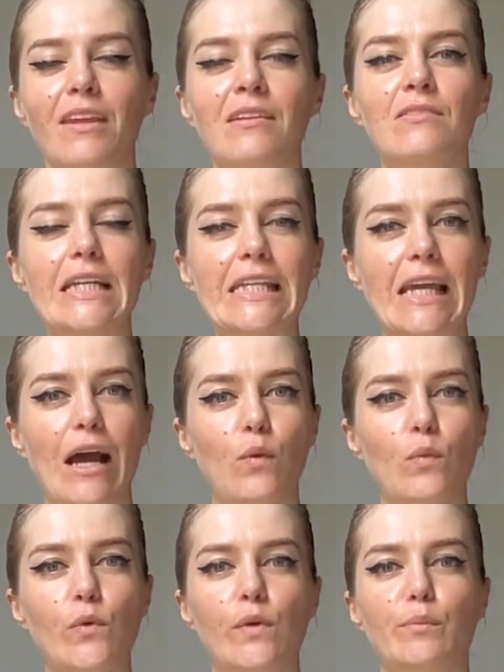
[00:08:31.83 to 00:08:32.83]
Right now
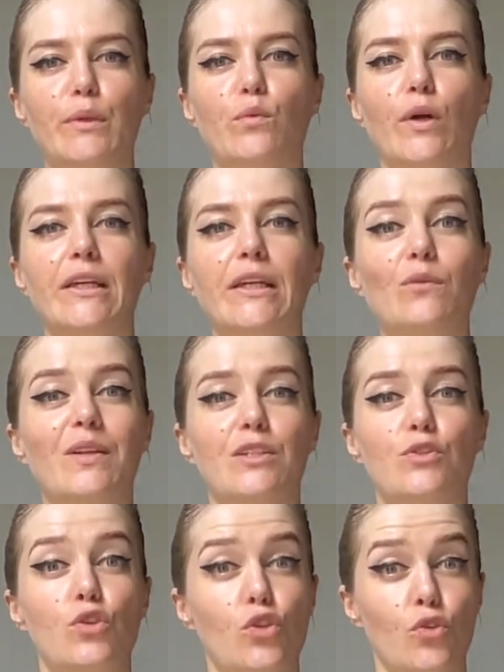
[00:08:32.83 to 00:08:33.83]
we will be working with the
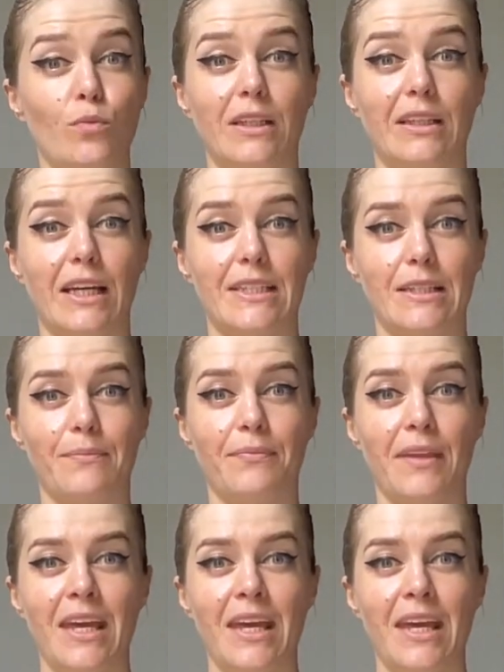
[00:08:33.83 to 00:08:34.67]
Sushumna Nadi.